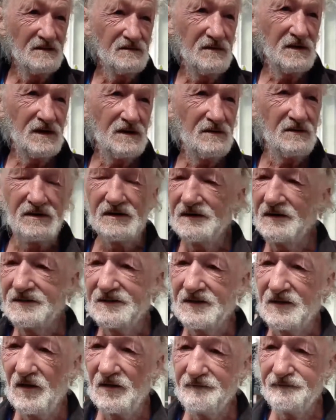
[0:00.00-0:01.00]
Well,
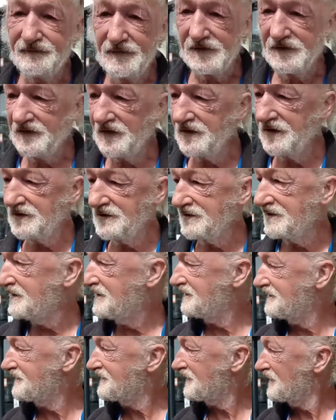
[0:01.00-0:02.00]
it's got fishing
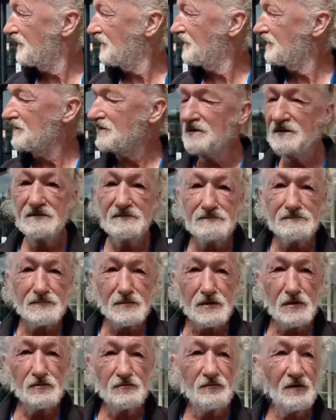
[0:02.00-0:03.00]
and it's got
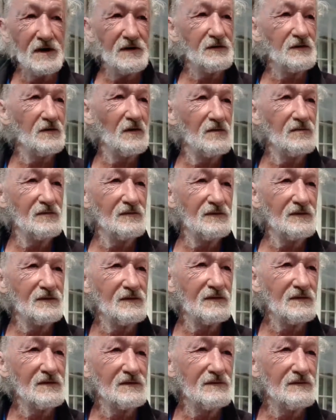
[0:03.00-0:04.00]
good restaurants.